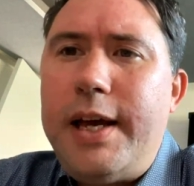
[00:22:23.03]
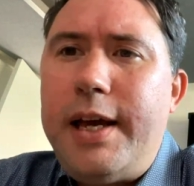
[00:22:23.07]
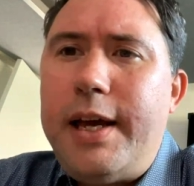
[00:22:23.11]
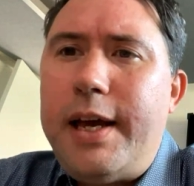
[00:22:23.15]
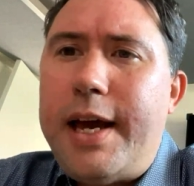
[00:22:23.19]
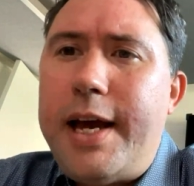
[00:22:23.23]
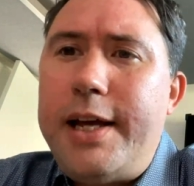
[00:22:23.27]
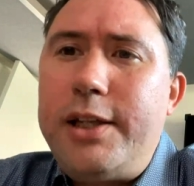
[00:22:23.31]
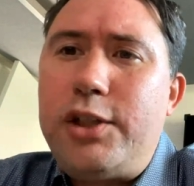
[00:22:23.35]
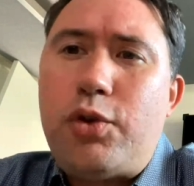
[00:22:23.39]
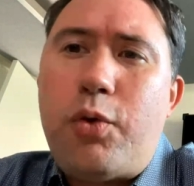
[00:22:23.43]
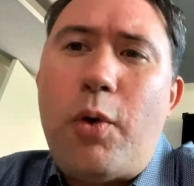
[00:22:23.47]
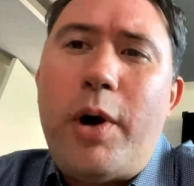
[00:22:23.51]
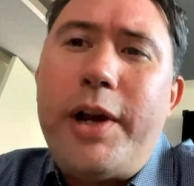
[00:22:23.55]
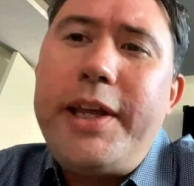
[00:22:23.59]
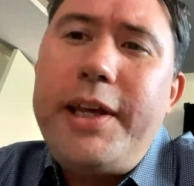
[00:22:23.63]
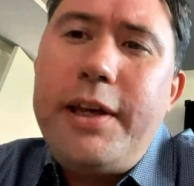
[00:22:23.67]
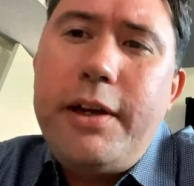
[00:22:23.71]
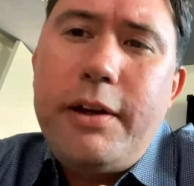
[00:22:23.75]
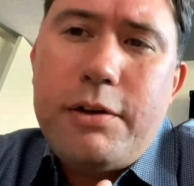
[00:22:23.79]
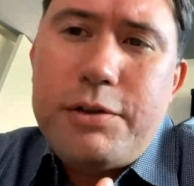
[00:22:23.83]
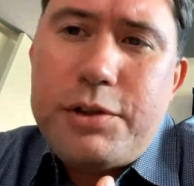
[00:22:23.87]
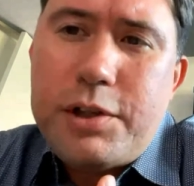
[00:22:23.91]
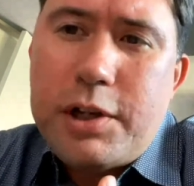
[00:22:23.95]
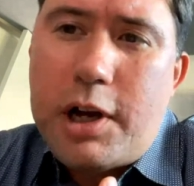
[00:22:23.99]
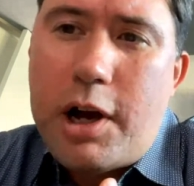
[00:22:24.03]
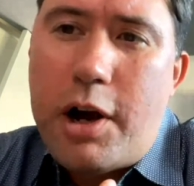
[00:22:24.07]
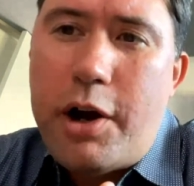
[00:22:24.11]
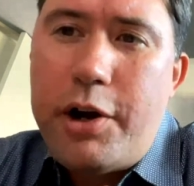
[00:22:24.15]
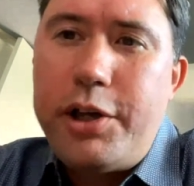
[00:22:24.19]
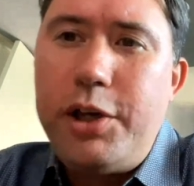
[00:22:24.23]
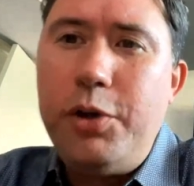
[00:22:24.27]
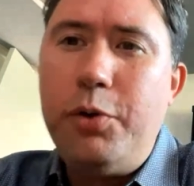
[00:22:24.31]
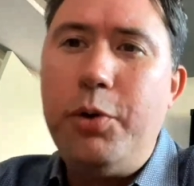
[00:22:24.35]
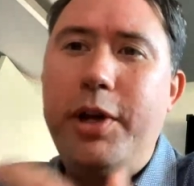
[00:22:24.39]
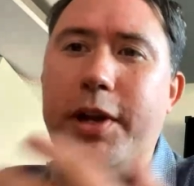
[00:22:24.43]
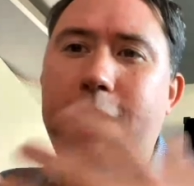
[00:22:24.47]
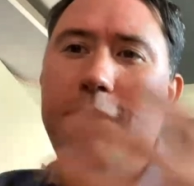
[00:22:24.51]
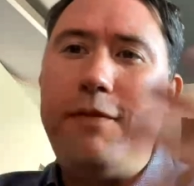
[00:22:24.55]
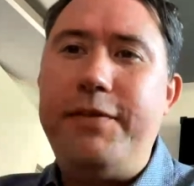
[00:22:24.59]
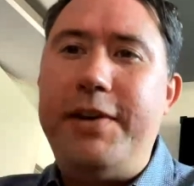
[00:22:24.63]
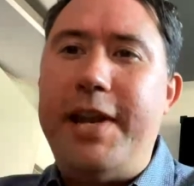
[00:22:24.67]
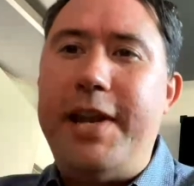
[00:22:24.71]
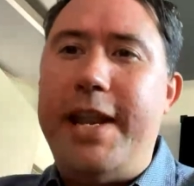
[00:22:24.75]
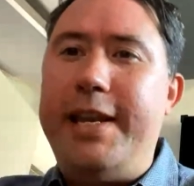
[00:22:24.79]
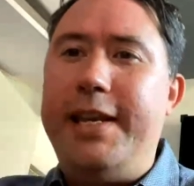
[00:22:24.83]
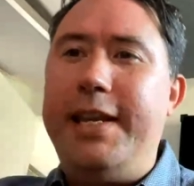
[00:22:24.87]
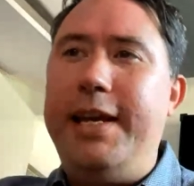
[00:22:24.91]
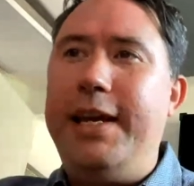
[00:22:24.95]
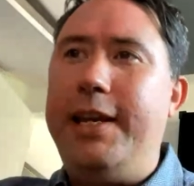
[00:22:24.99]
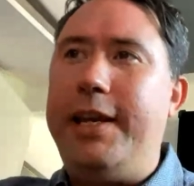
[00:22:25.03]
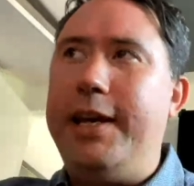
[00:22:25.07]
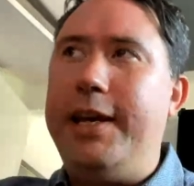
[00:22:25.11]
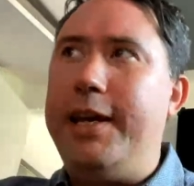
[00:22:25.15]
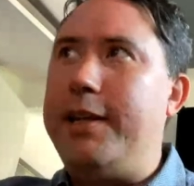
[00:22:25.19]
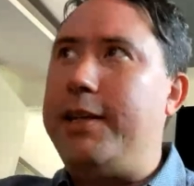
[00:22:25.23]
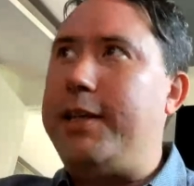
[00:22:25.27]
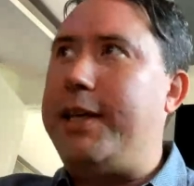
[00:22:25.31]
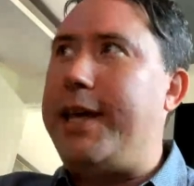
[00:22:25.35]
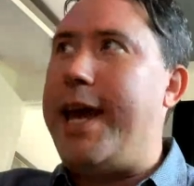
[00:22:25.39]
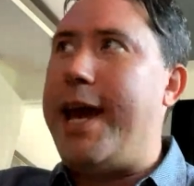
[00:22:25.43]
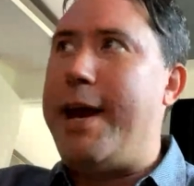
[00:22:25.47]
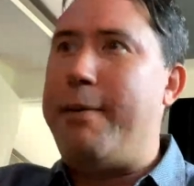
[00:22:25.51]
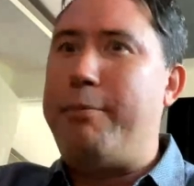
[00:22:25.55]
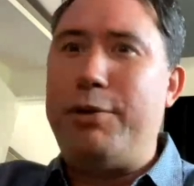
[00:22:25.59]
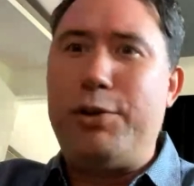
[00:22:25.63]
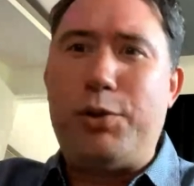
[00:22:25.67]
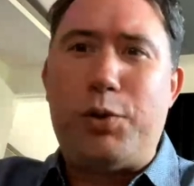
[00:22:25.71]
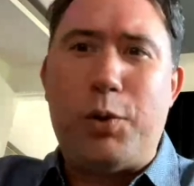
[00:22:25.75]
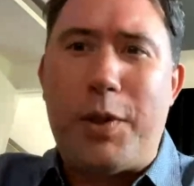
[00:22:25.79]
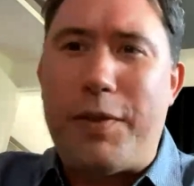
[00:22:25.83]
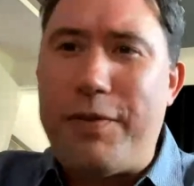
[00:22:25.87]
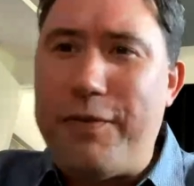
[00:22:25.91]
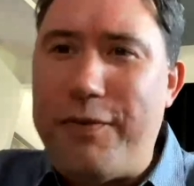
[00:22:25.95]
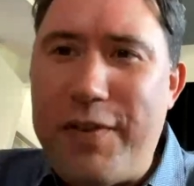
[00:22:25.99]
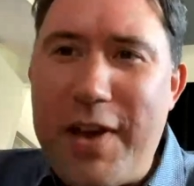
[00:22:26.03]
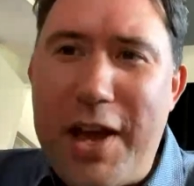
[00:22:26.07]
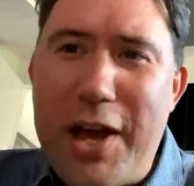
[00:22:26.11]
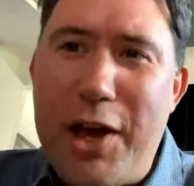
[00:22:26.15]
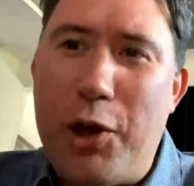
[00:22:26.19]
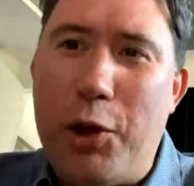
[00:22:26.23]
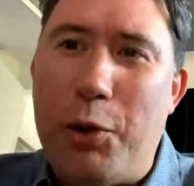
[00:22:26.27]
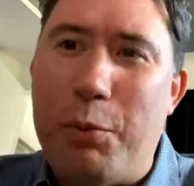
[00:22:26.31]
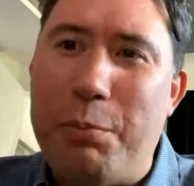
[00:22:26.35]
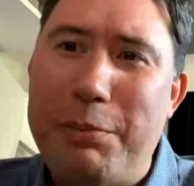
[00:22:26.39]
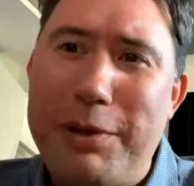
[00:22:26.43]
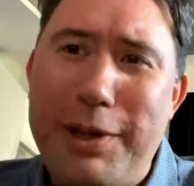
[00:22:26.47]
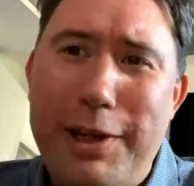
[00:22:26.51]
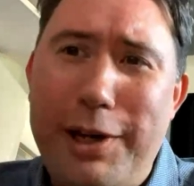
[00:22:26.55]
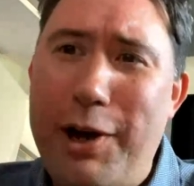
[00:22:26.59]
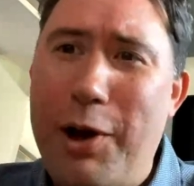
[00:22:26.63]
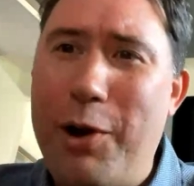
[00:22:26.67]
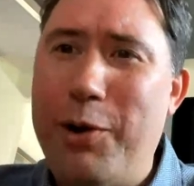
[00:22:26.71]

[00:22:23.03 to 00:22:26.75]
And twenty years ago, you would have needed cameras with film, you know,